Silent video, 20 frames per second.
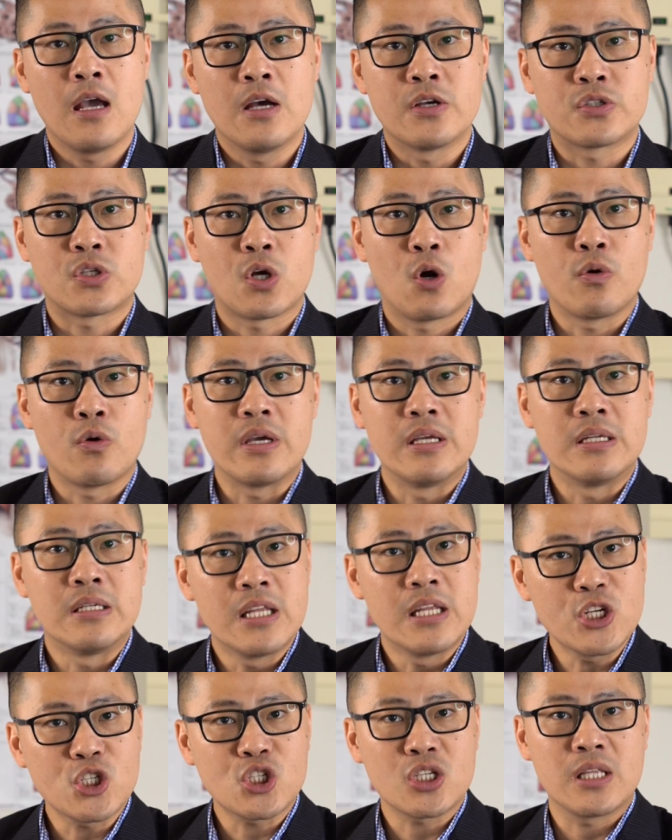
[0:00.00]
So
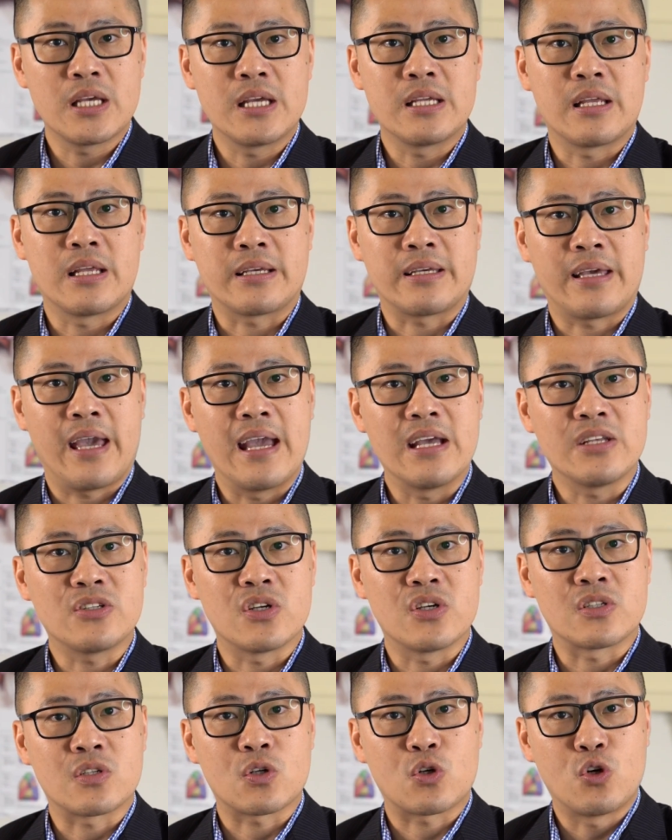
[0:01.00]
initially the
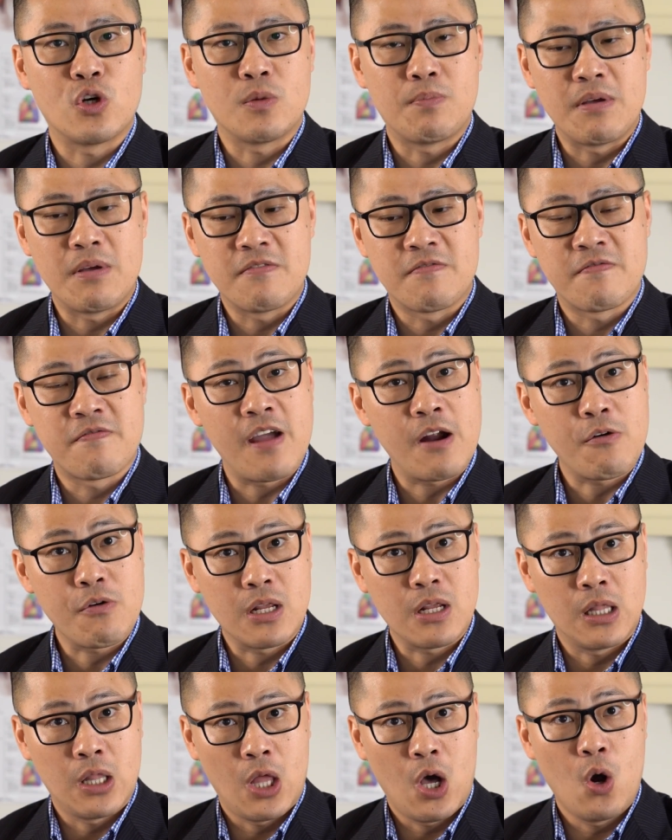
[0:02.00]
cases could be
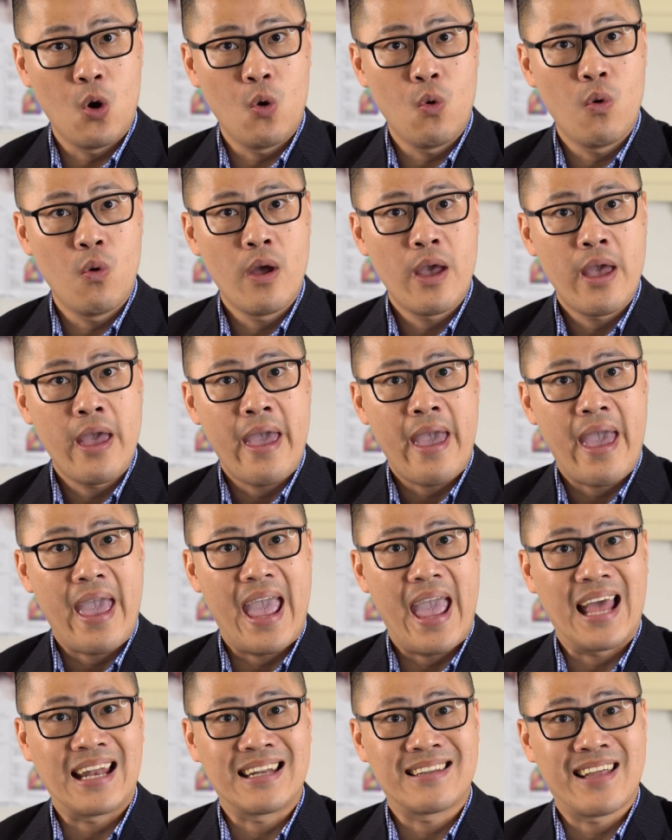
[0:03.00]
very low
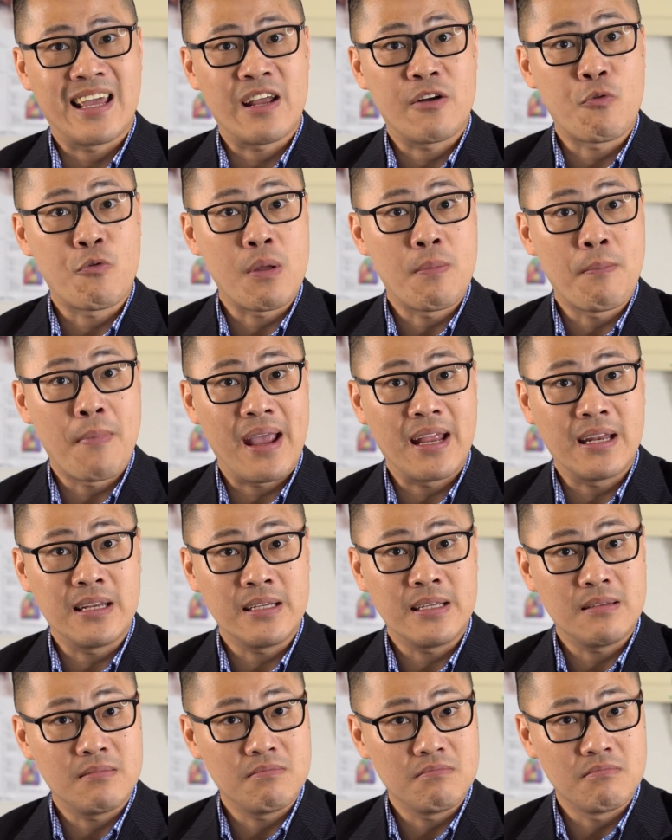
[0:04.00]
and they
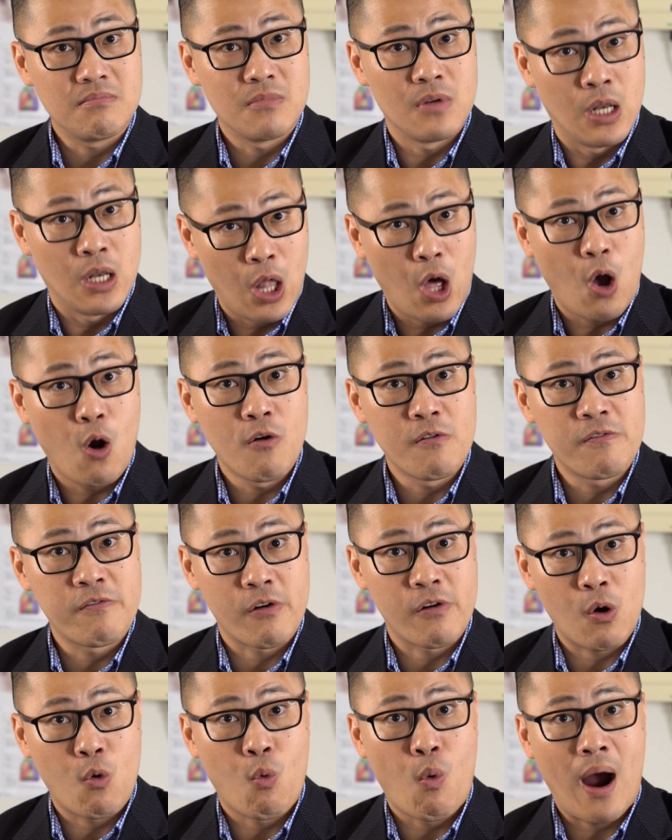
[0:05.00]
remain low
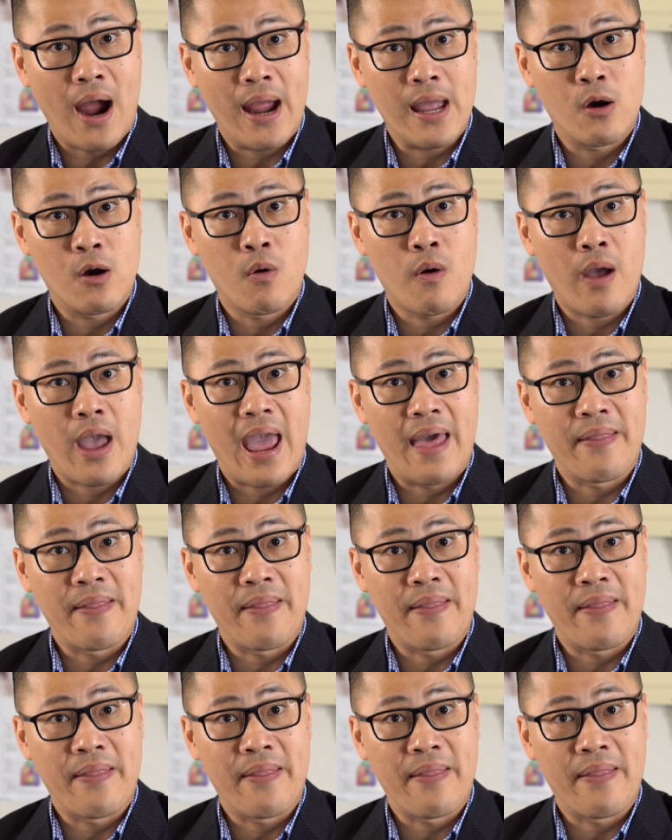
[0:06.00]
for a while.